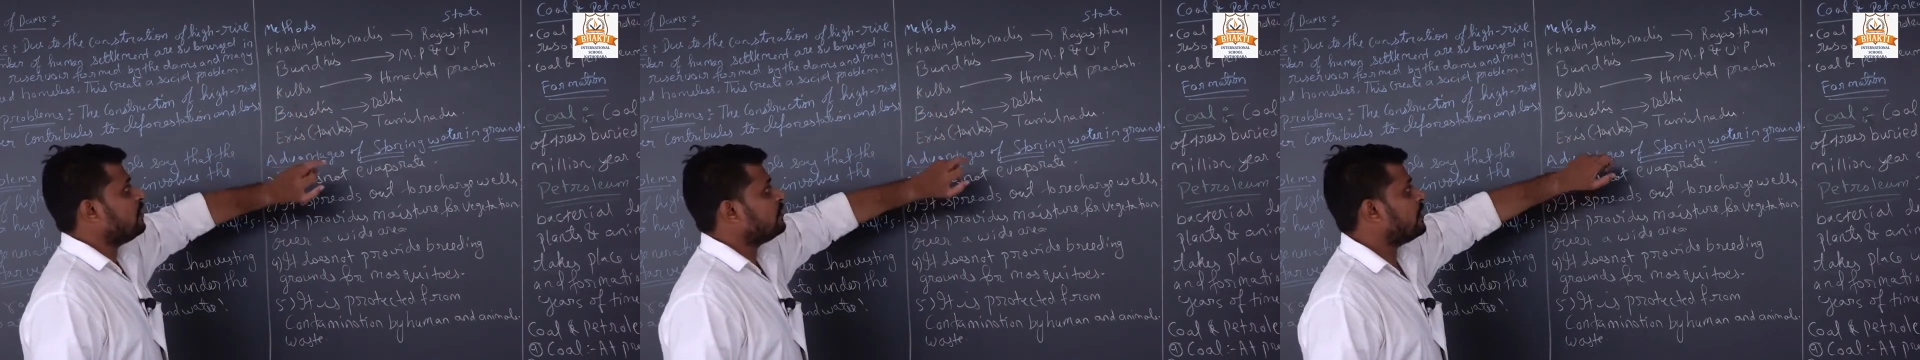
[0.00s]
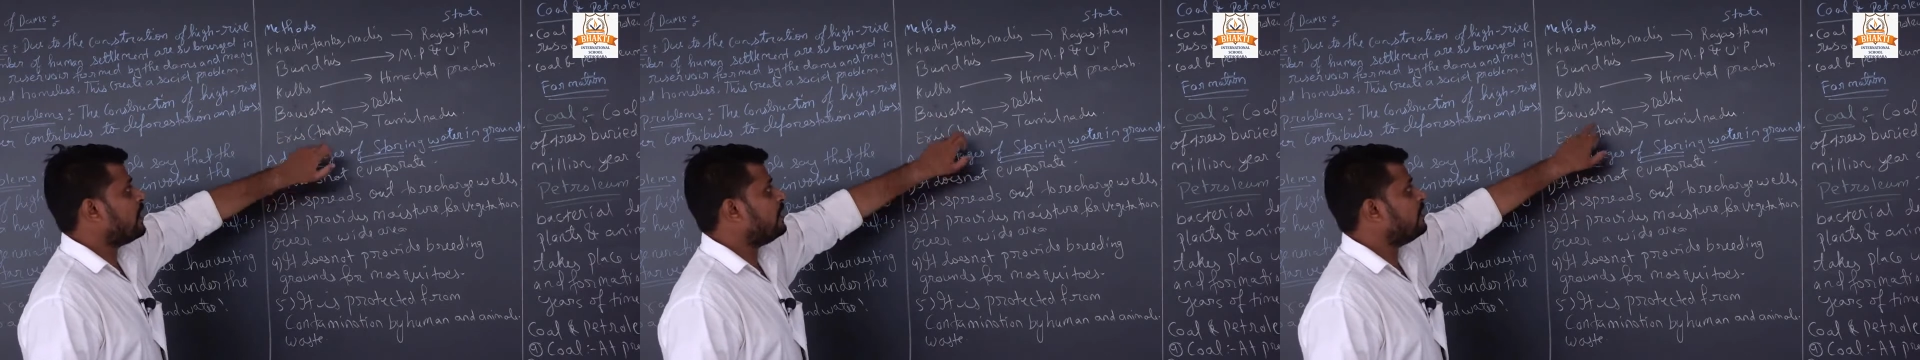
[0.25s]

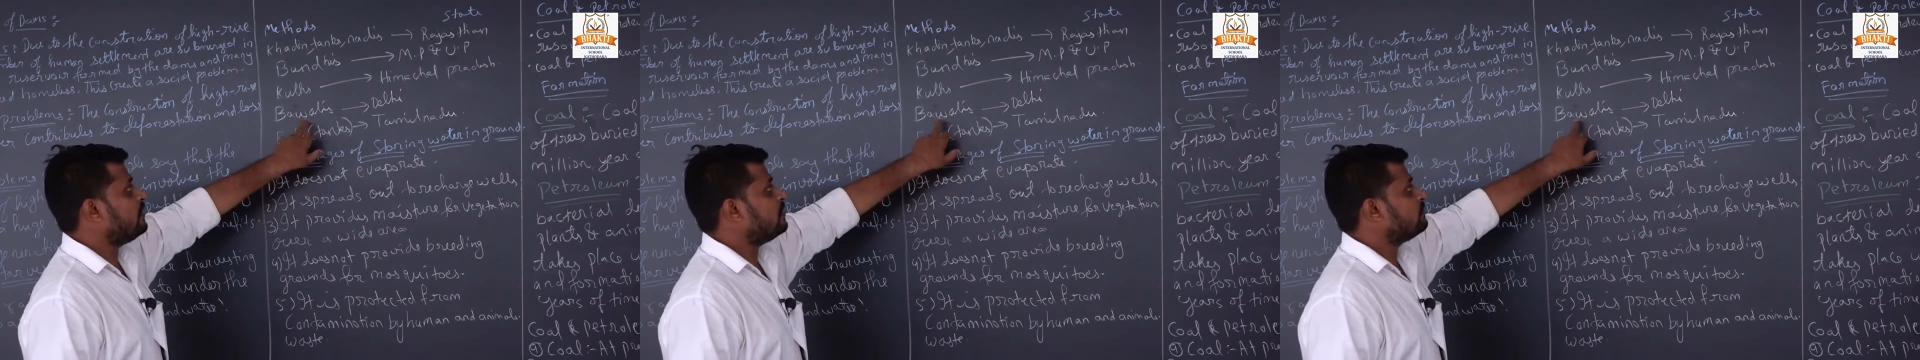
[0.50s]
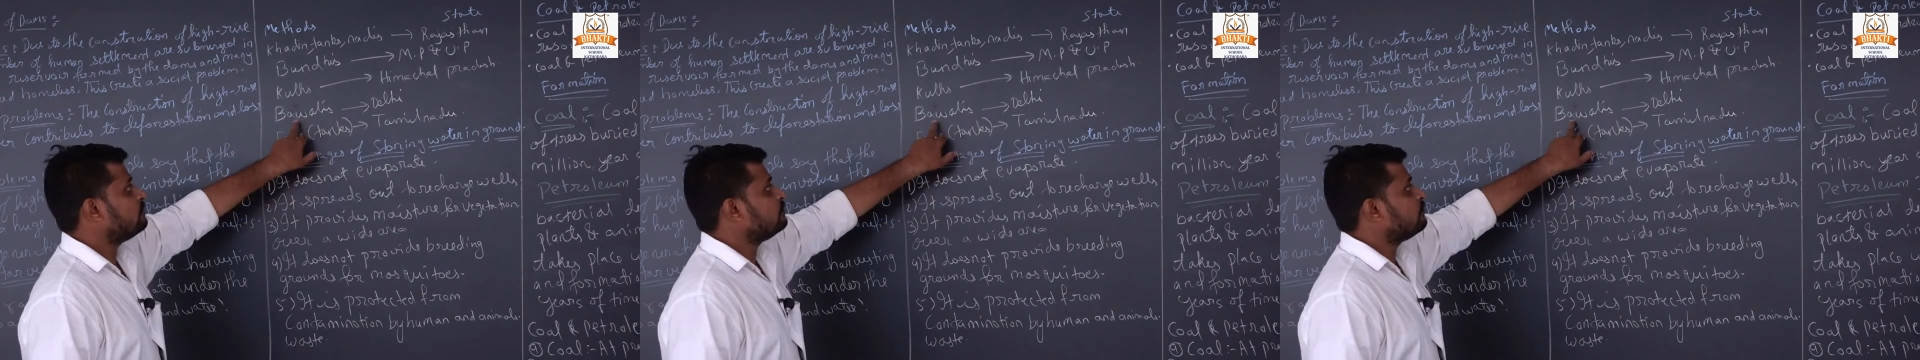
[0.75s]

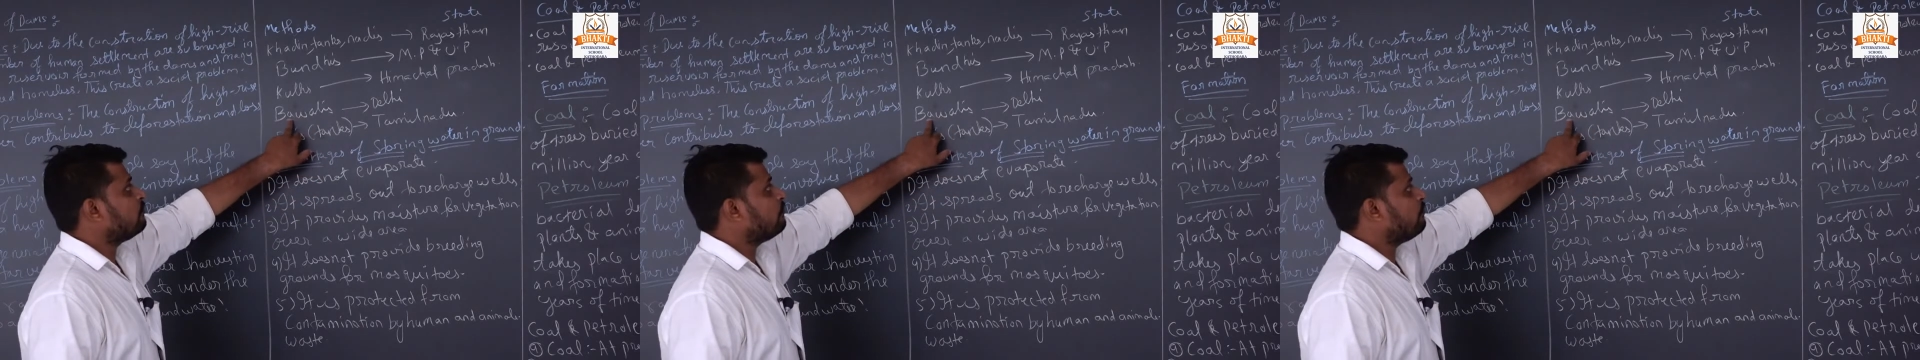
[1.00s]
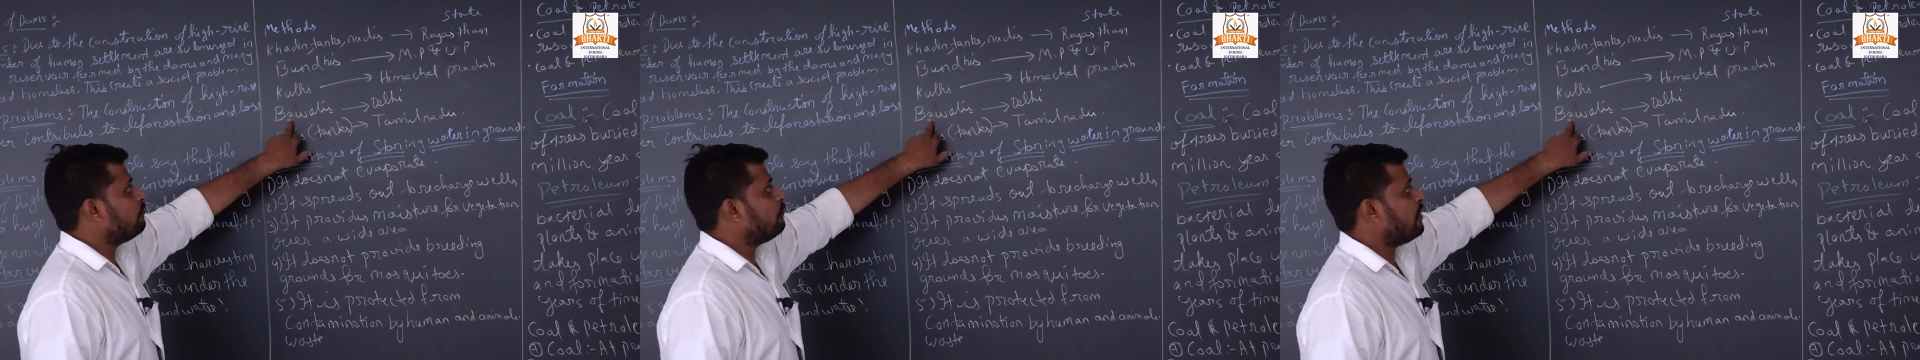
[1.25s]
Delhi
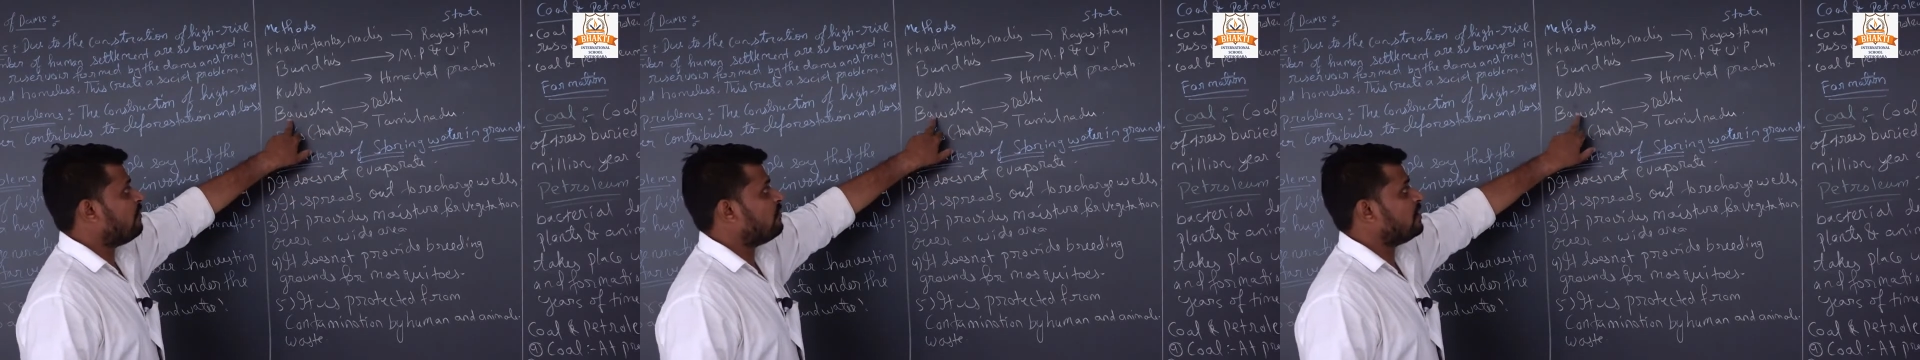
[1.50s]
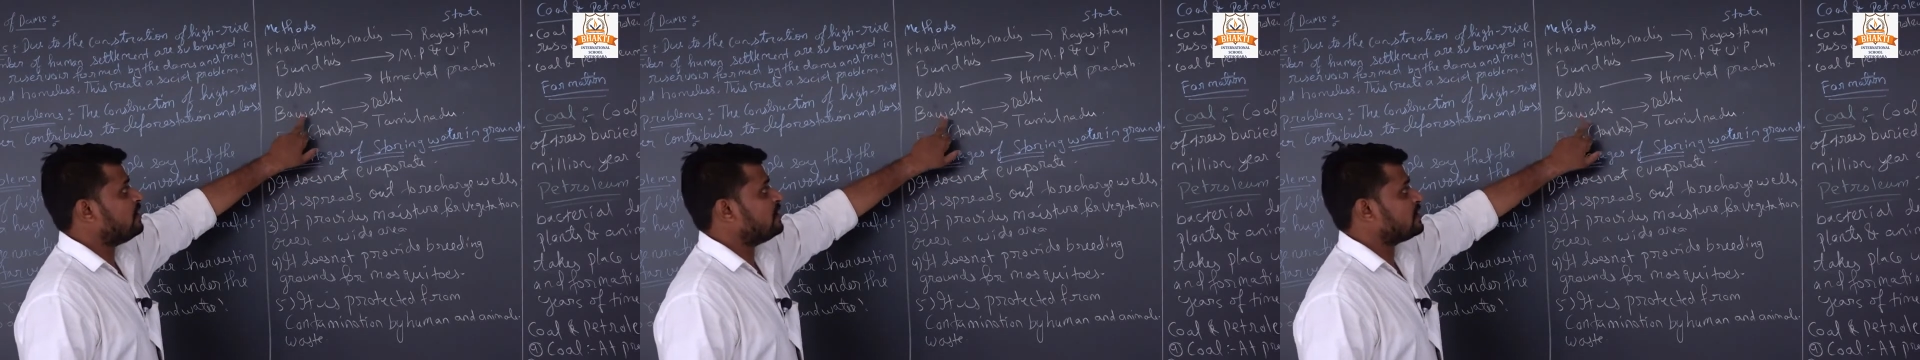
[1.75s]

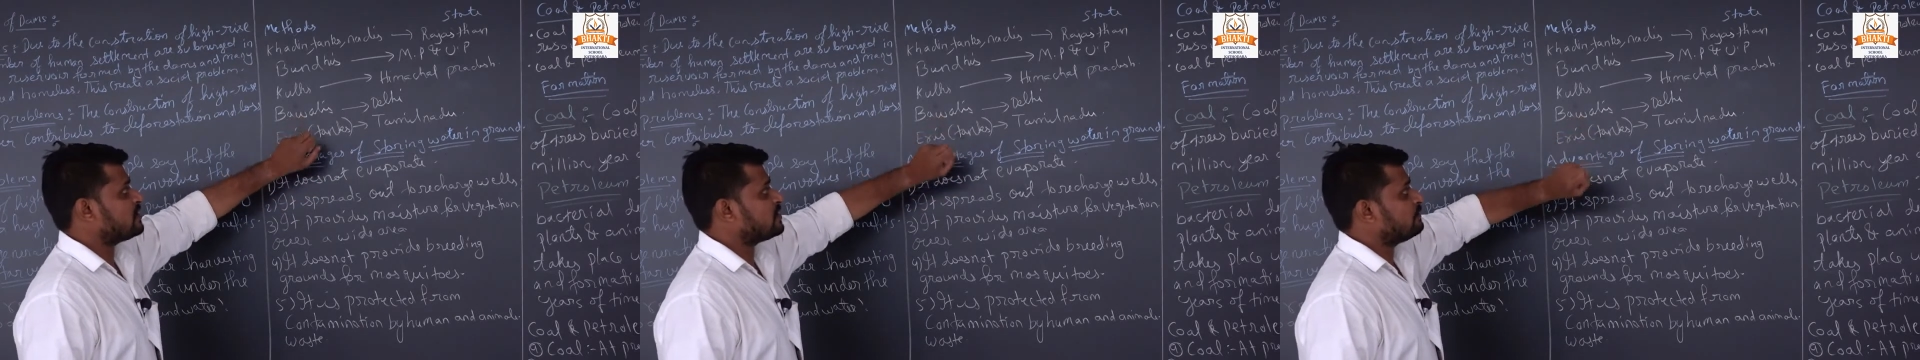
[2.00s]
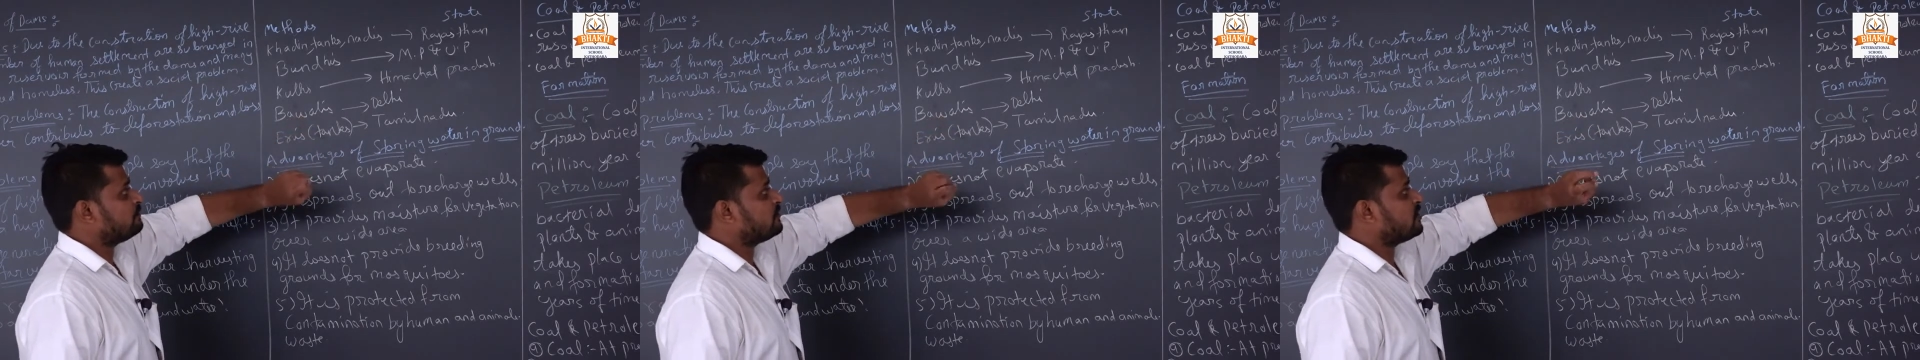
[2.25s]
bawalis,